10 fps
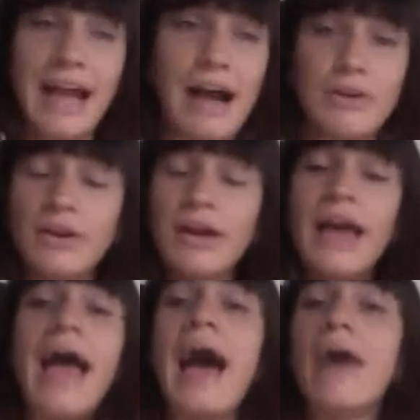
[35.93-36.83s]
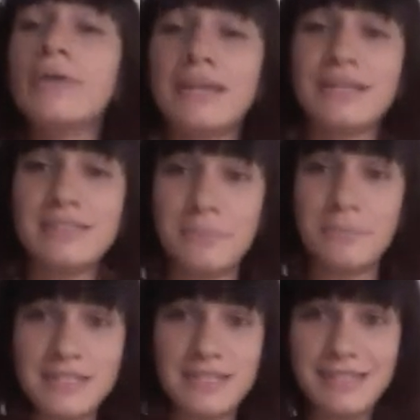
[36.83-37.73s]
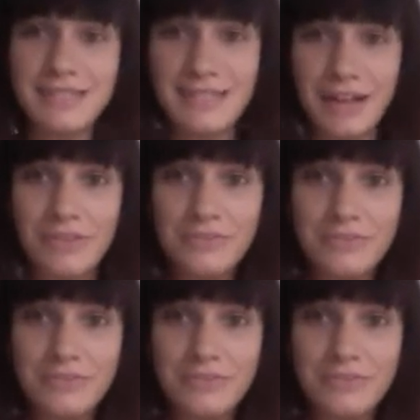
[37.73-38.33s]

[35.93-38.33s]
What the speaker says: how it expresses itself.